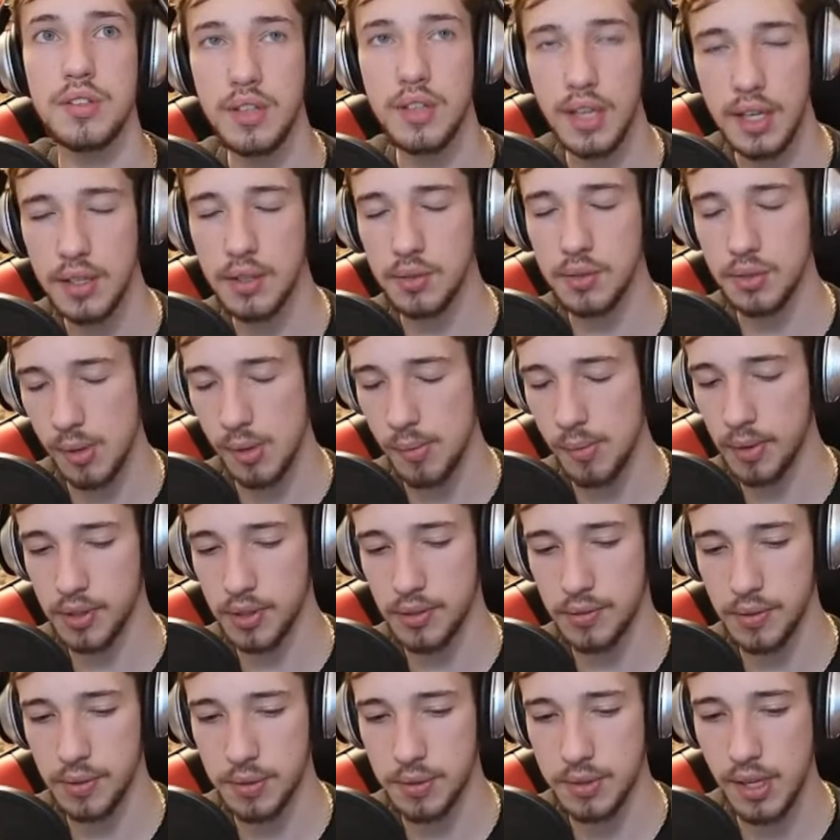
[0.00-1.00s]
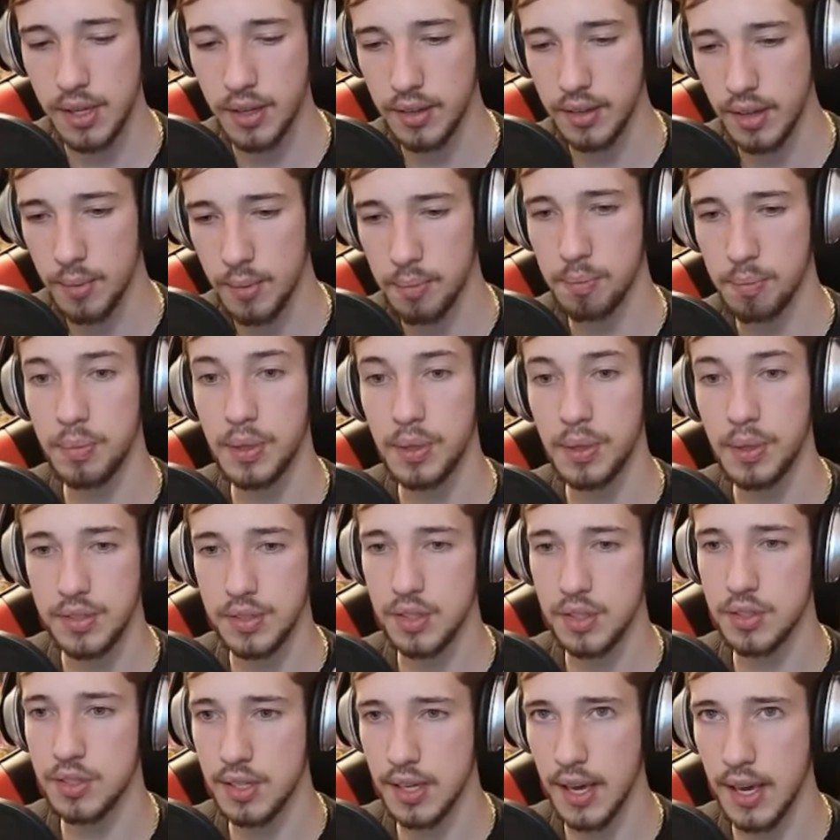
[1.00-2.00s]
Thank you so much for saying that, because
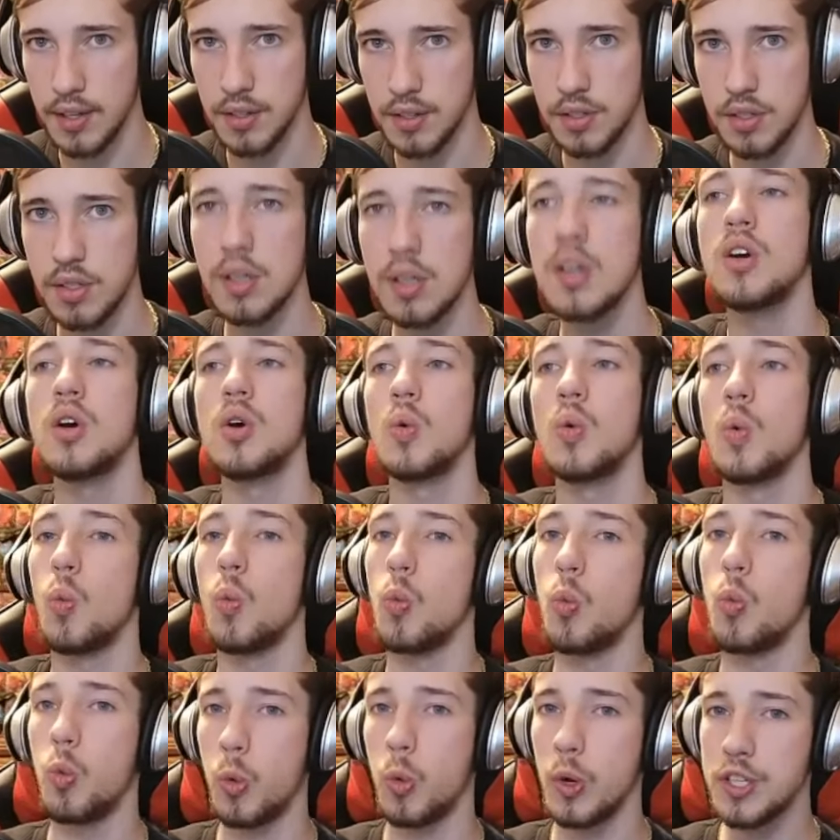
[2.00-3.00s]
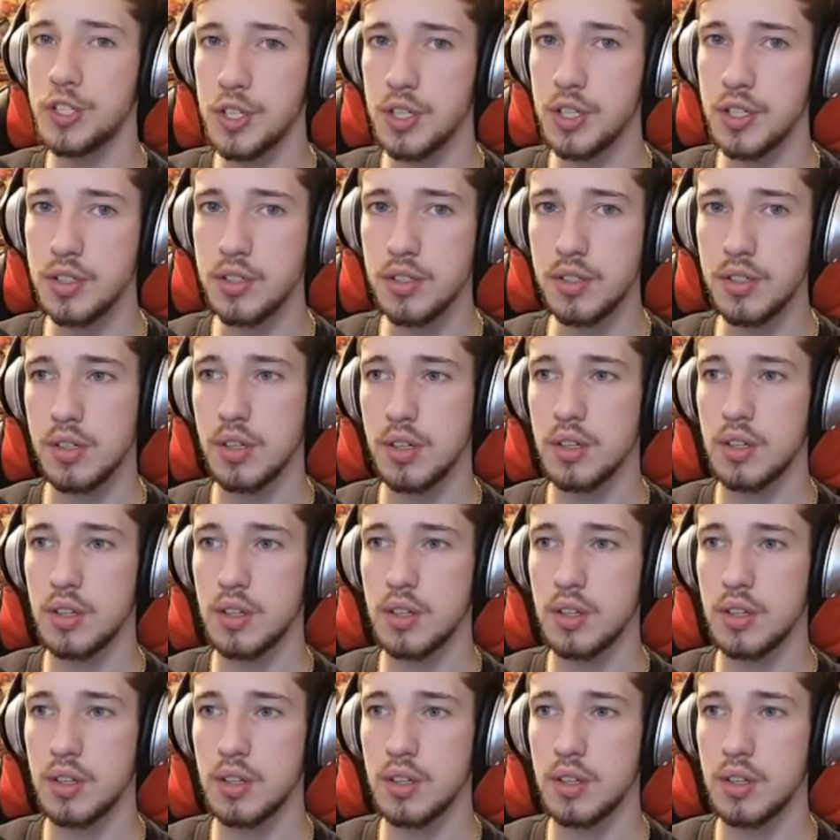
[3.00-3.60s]
it's a case. Witches,